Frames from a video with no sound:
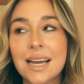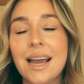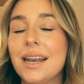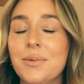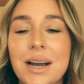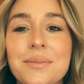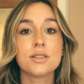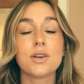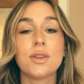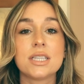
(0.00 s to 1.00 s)
Anyway,
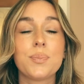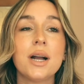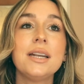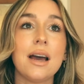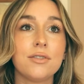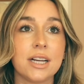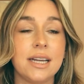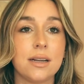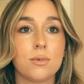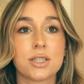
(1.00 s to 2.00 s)
so this brand
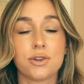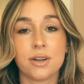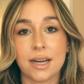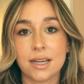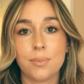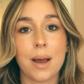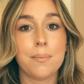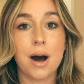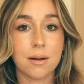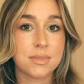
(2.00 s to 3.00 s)
Evereden was created by
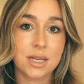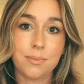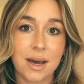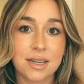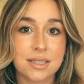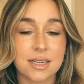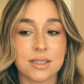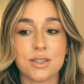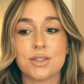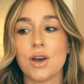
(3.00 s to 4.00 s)
Moms in
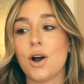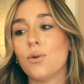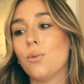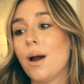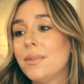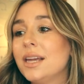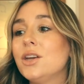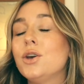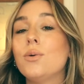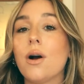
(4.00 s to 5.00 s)
Medicine, so women
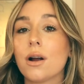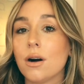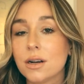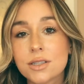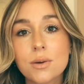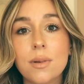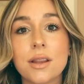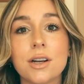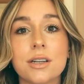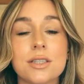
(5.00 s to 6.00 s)
who are also
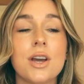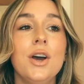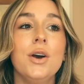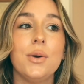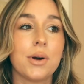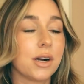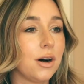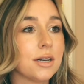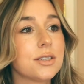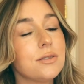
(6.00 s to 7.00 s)
mothers, who are
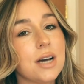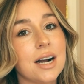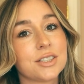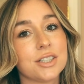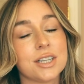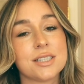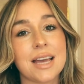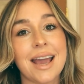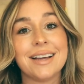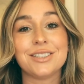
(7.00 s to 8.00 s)
also doctors,
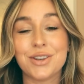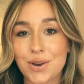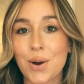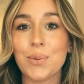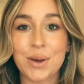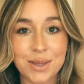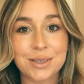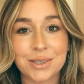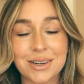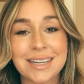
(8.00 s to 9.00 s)
and know what they're
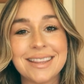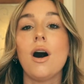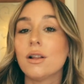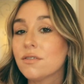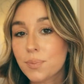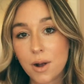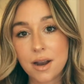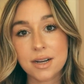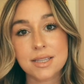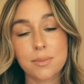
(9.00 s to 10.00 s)
doing. All of the
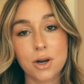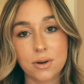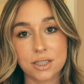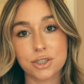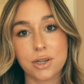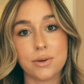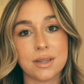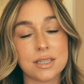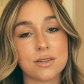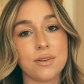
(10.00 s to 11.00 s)
products I'm going to show you in
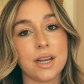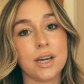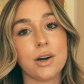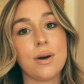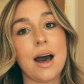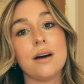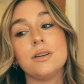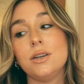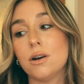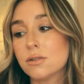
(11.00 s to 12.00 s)
this video
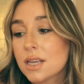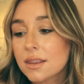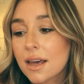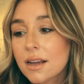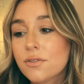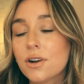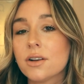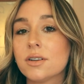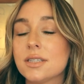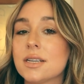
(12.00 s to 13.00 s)
have no synthetic
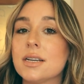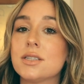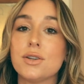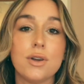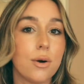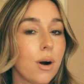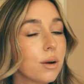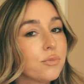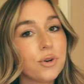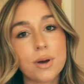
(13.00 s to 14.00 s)
fragrances, no
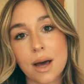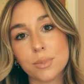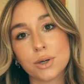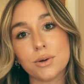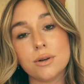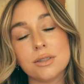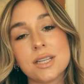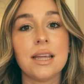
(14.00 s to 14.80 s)
harmful chemicals.